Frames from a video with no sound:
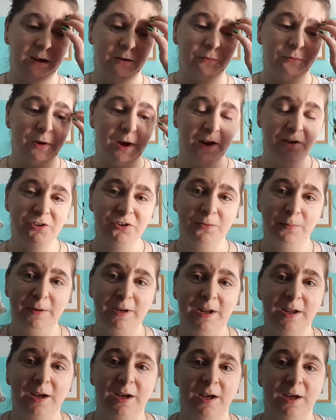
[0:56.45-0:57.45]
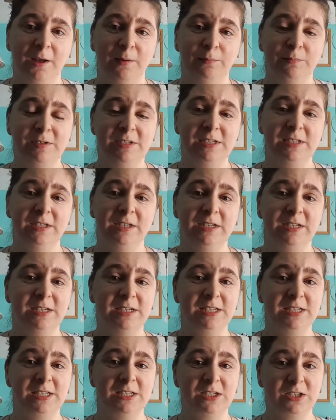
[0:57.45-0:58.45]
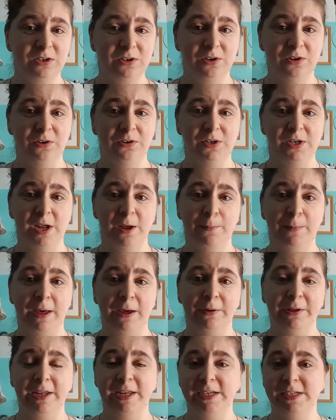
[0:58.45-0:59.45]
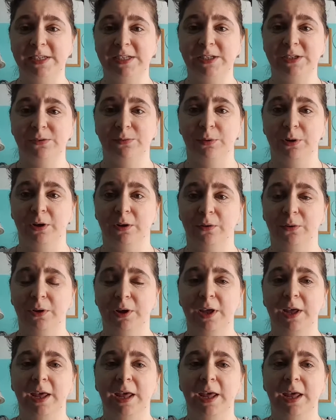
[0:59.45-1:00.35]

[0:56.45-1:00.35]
Roger becomes concerned about Instro